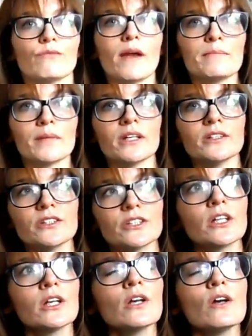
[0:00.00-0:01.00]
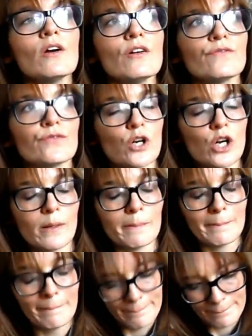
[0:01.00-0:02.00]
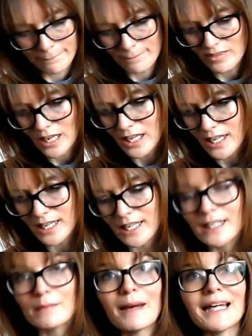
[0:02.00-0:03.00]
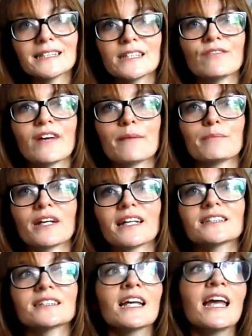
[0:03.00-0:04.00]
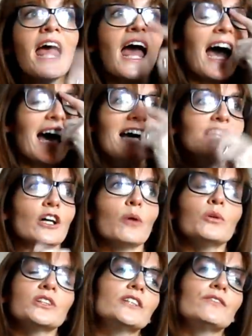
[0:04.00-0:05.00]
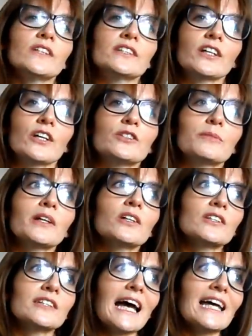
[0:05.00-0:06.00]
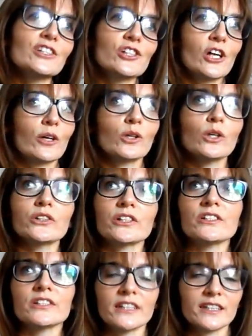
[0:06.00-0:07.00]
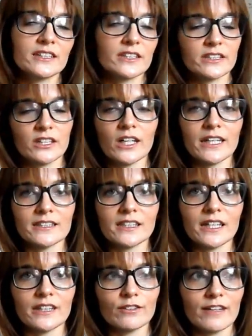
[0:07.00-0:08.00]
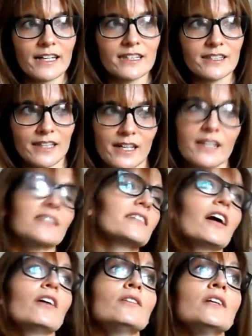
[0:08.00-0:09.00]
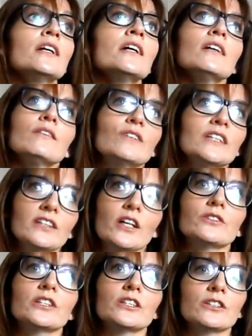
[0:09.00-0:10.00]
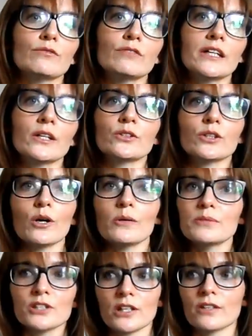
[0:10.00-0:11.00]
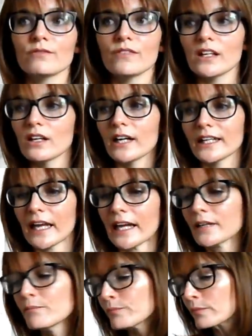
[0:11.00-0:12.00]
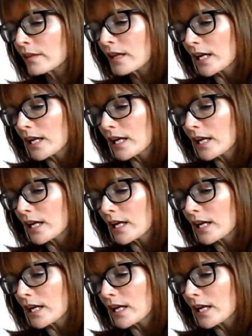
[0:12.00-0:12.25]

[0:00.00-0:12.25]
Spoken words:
as a remnant from Lamazi Fabrics. And I wanted viscose because, as you know, cotton sticks to tights like crazy. So viscose is a really good option for lining